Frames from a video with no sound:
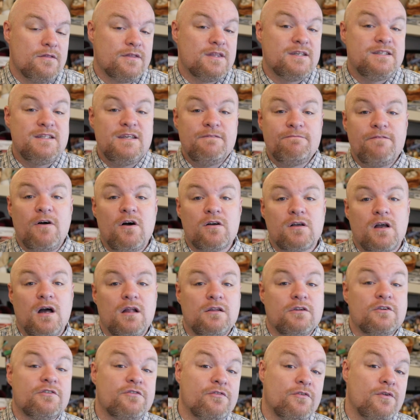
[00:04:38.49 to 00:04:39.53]
The default
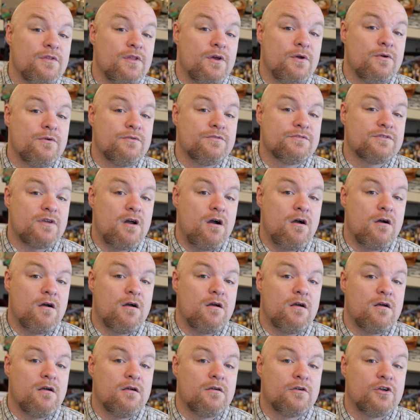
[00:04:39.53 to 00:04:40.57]
colors for those
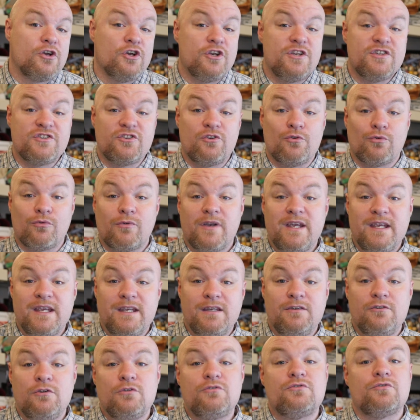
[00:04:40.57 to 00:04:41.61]
are good is
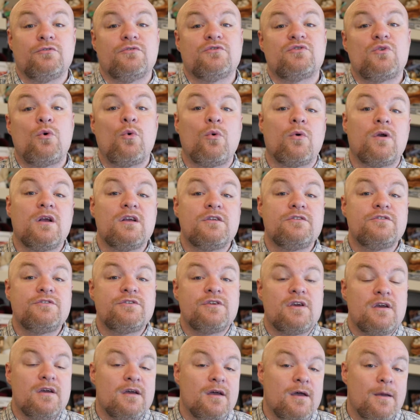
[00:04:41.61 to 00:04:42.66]
green, neutral is orange,
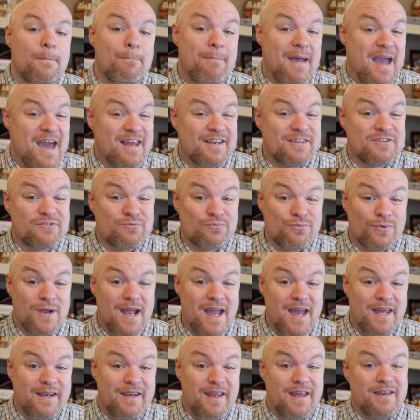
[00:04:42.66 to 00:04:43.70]
bad is
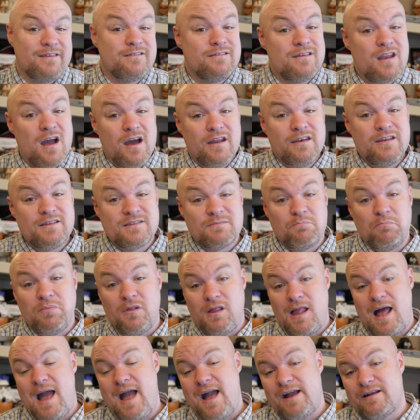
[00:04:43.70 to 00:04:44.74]
red, and none is
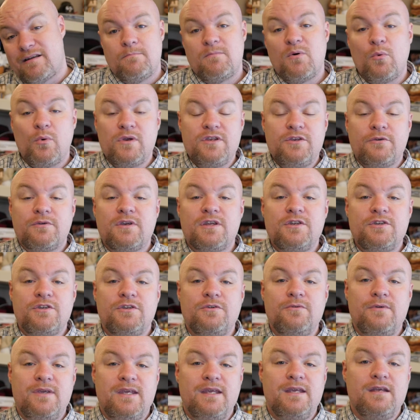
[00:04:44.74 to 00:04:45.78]
black. But what you can
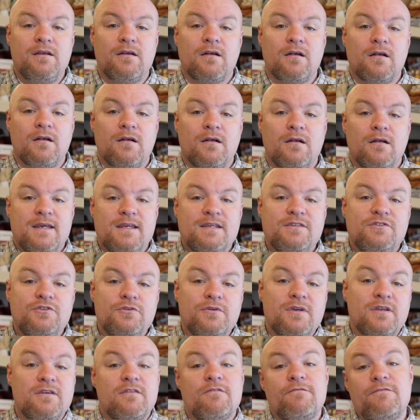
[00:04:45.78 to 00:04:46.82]
do here is
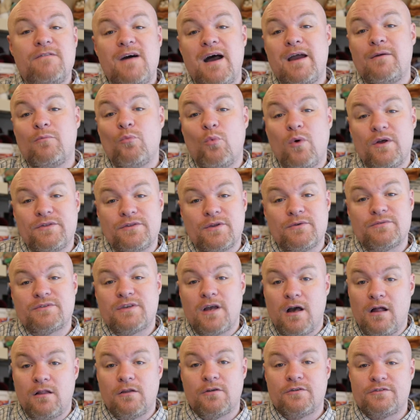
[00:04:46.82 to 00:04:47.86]
you can define what those
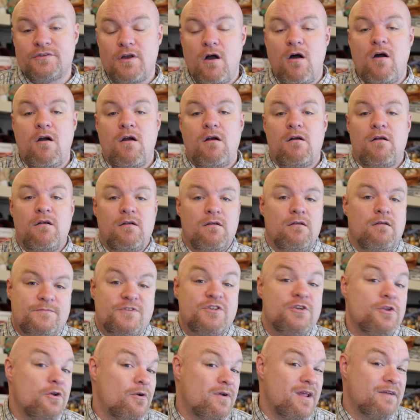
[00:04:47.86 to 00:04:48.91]
colors are,
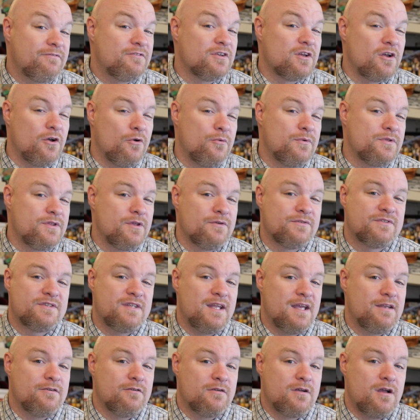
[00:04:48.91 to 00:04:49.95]
so you don't have to go with those
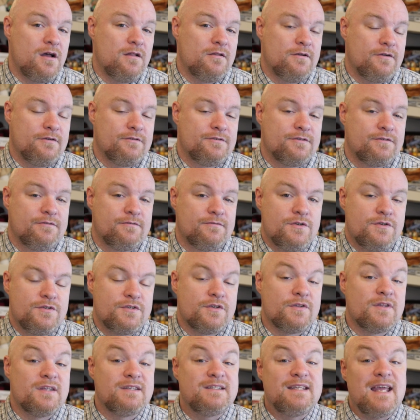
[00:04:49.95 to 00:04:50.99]
standard colors.
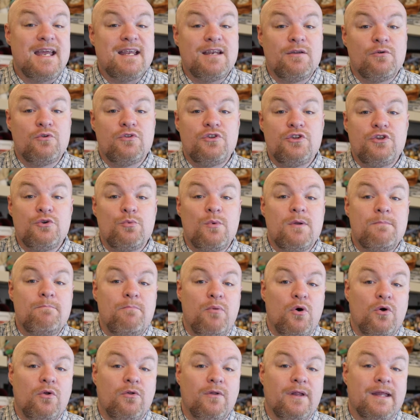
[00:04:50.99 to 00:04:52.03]
So the data you would
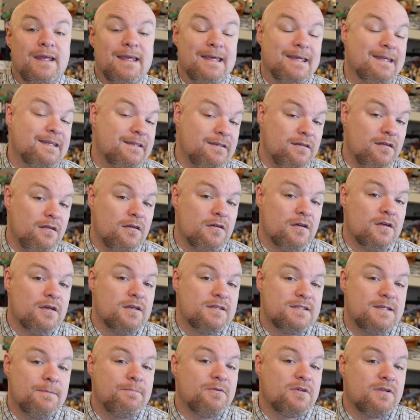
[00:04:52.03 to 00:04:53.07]
pull in
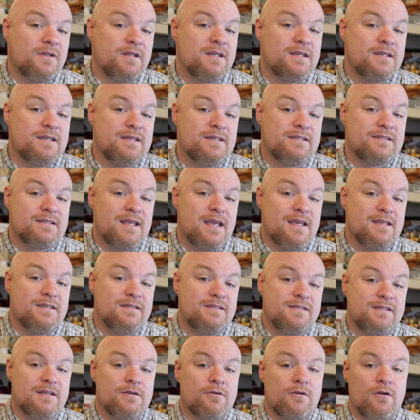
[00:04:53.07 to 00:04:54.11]
typically is a
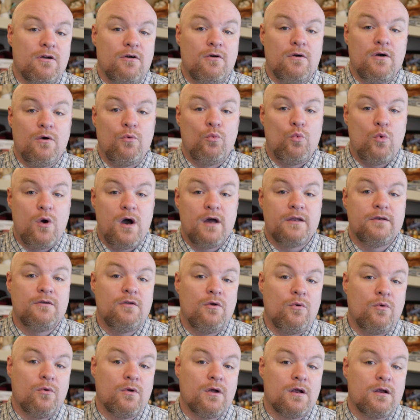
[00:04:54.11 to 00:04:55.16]
0, a 1,
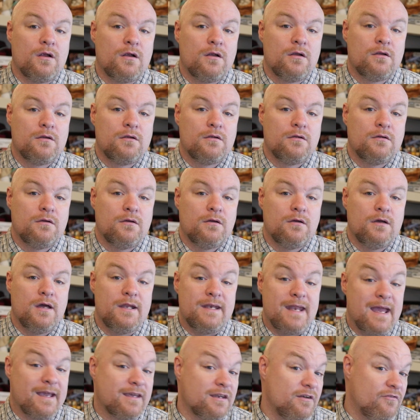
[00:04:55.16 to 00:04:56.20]
or a
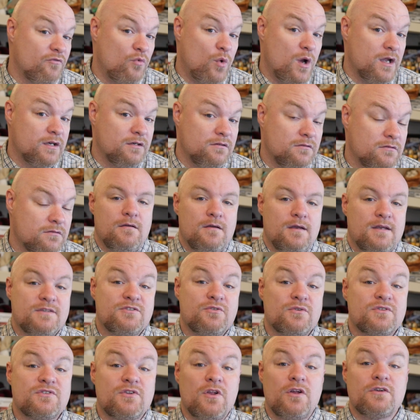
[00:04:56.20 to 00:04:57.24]
-1. And
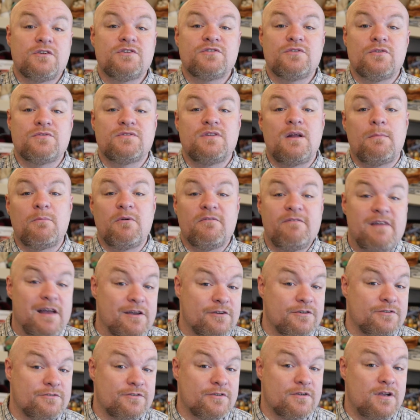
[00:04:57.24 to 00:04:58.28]
so as long as those number
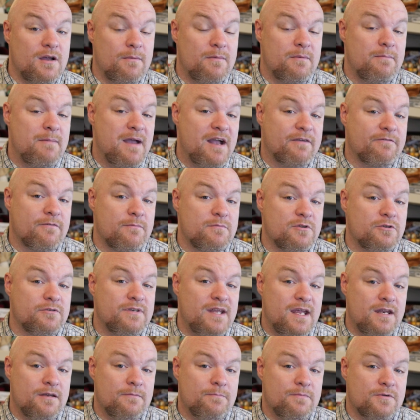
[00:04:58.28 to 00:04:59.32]
values are coming back from your
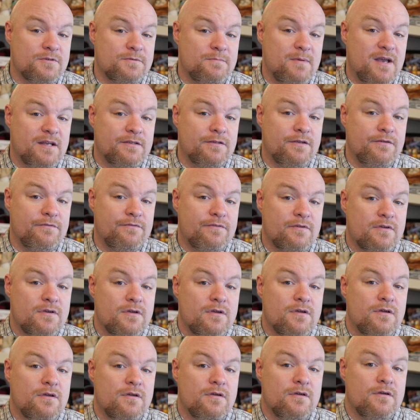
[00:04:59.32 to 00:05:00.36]
data perspective,
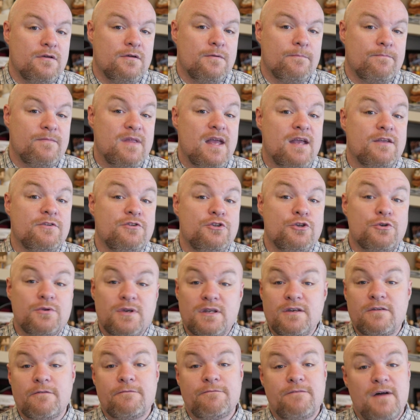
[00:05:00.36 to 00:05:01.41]
then you
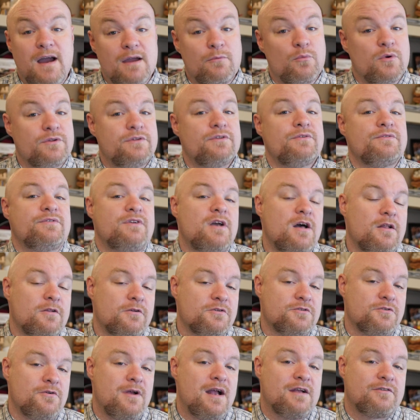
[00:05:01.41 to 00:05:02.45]
can define what those
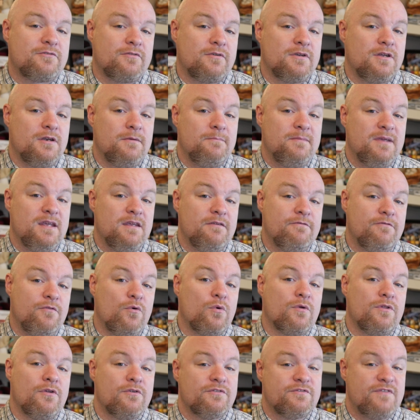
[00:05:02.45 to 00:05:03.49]
colors are actually going to be
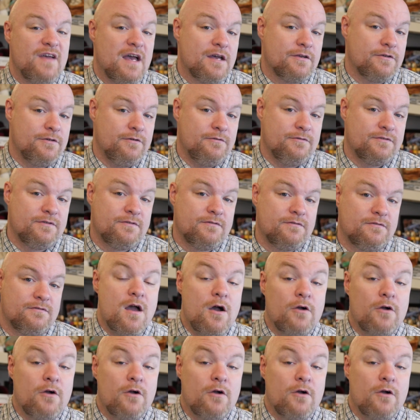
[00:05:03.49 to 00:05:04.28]
for those values.